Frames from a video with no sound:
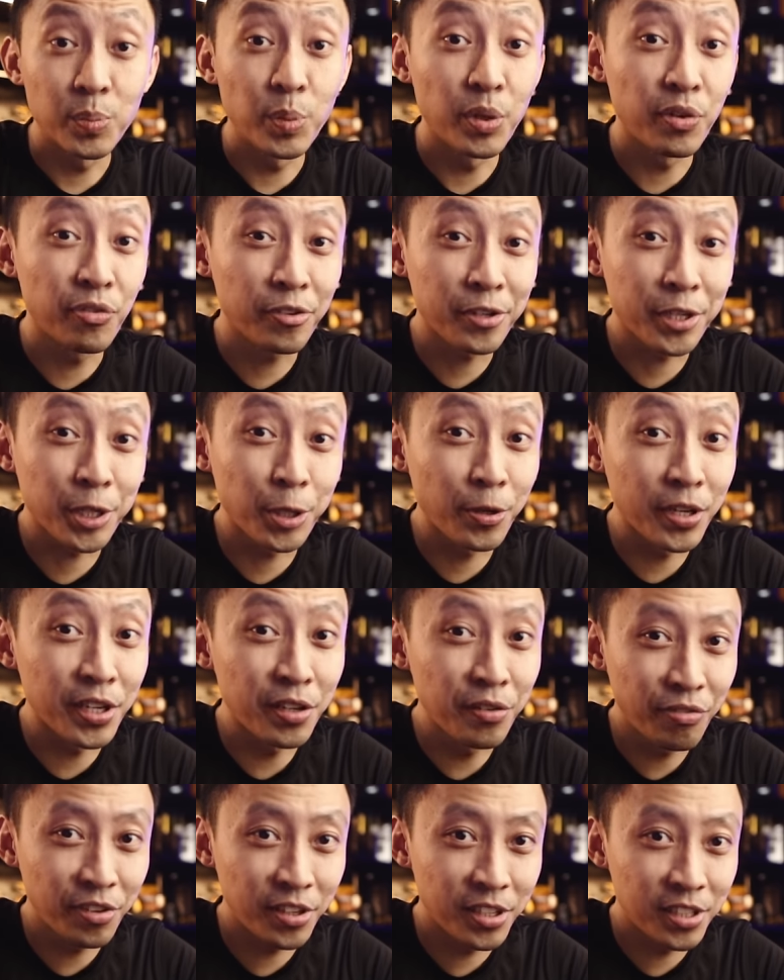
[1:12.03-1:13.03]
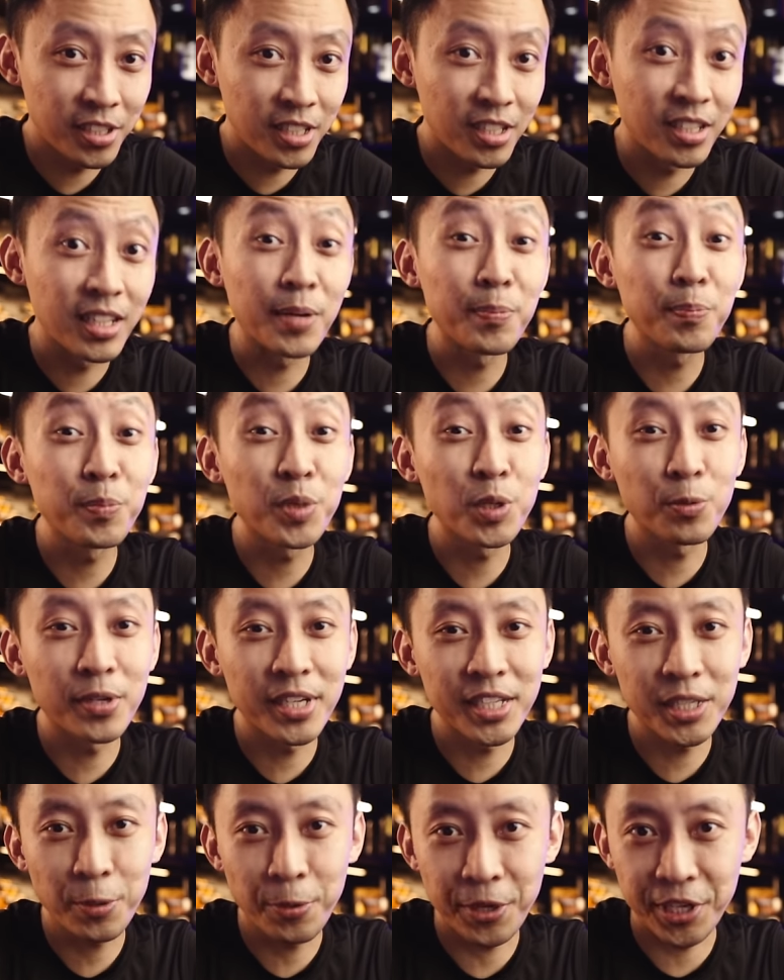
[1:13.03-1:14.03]
Now before I go any further, the number
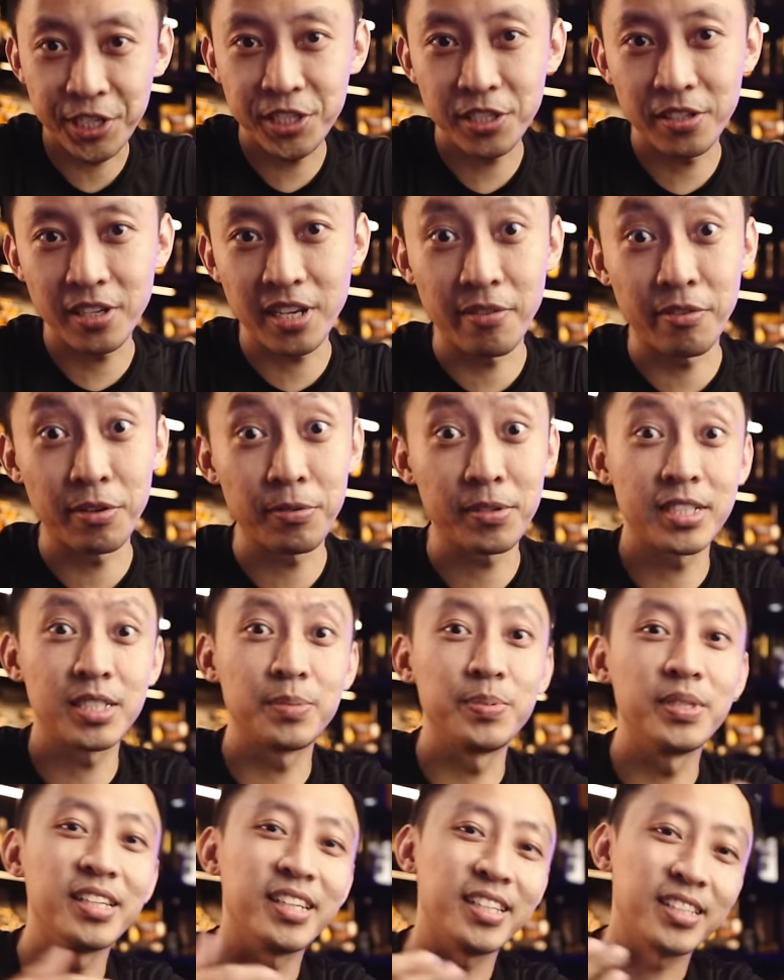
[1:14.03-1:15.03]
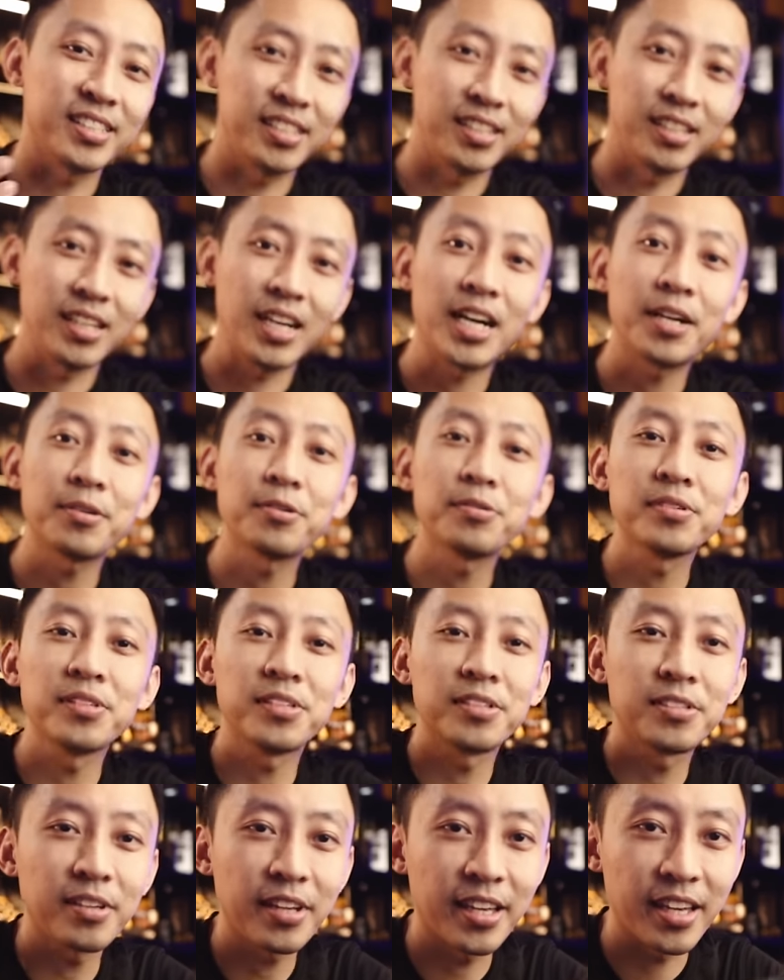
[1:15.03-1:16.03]
one question everyone's been asking, how
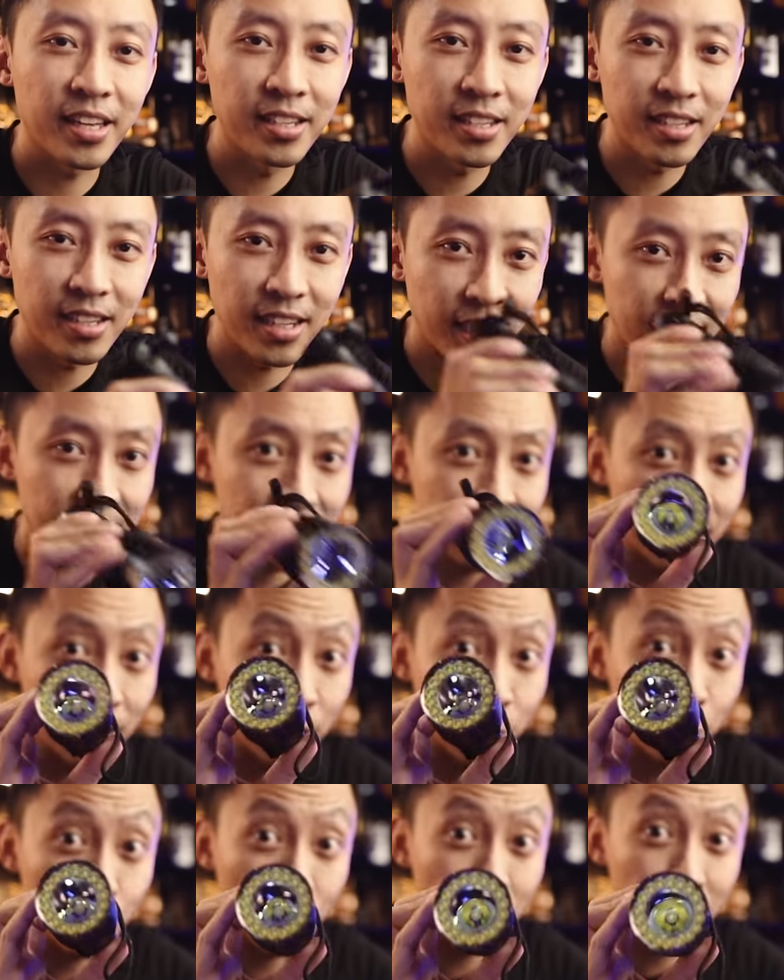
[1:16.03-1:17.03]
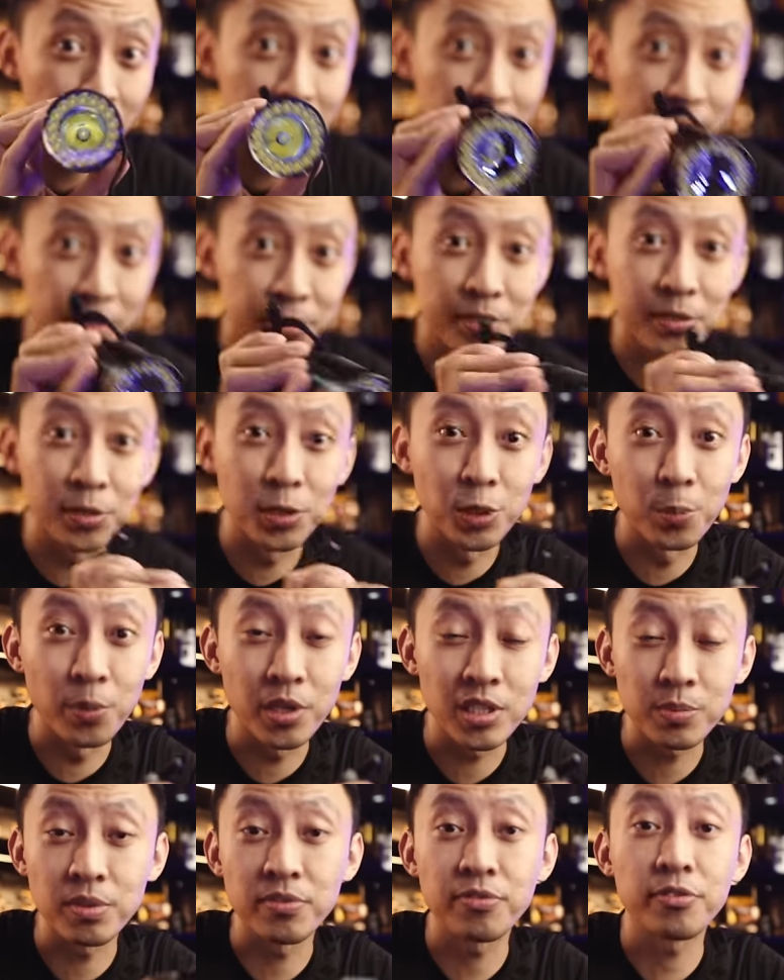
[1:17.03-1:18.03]
long can it last at 20,000
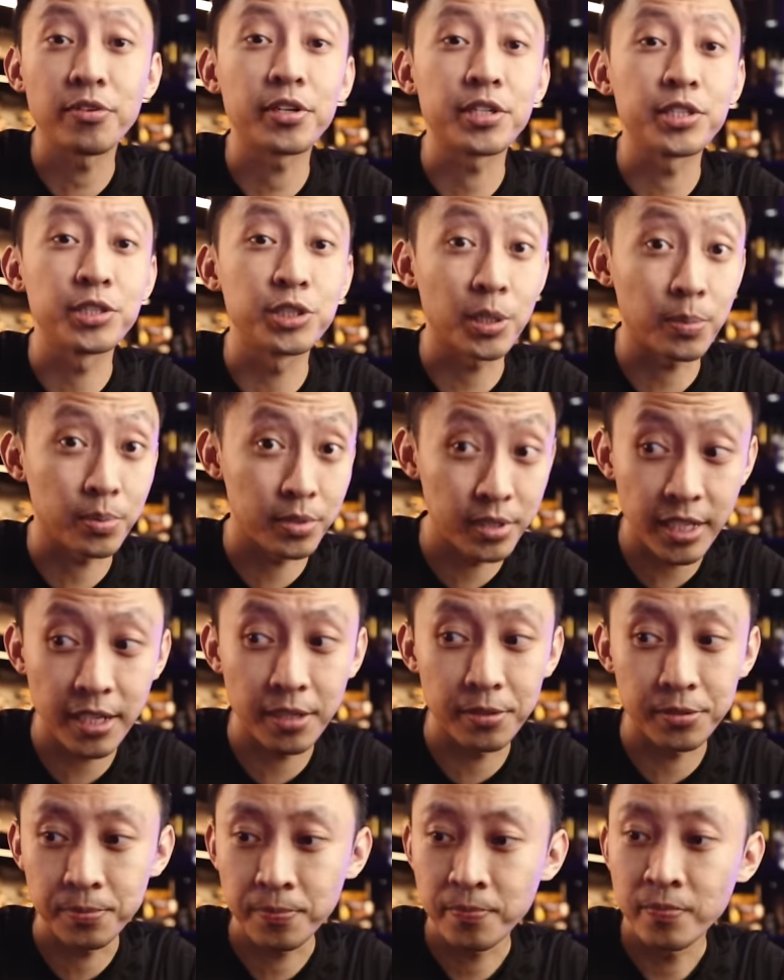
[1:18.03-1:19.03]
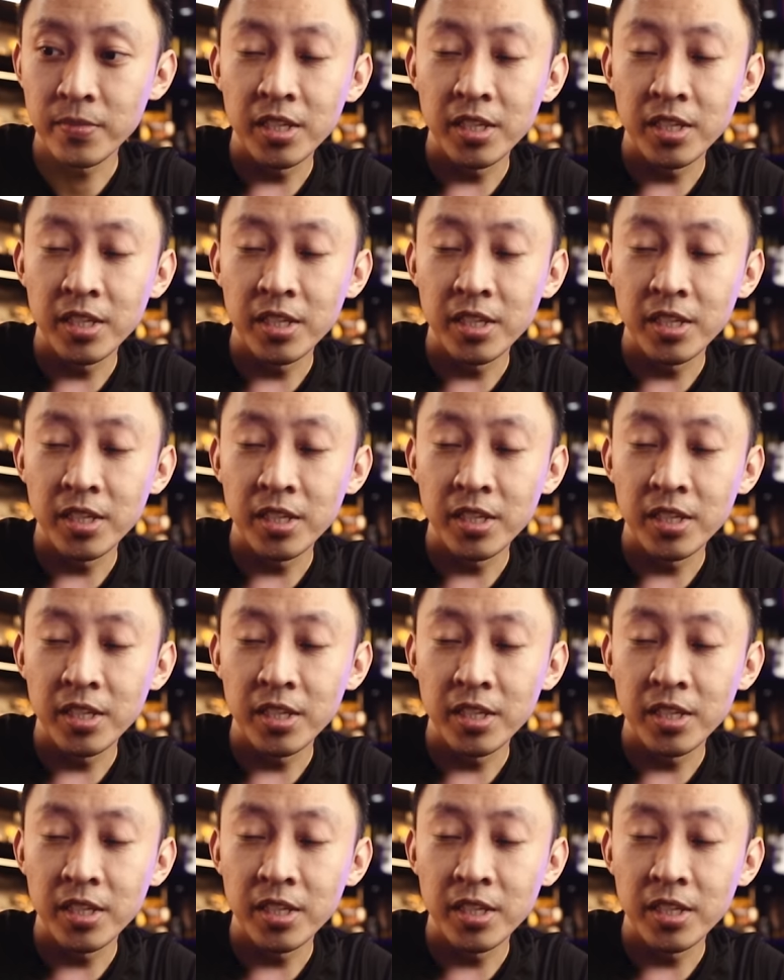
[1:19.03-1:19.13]
lumens before it drops down?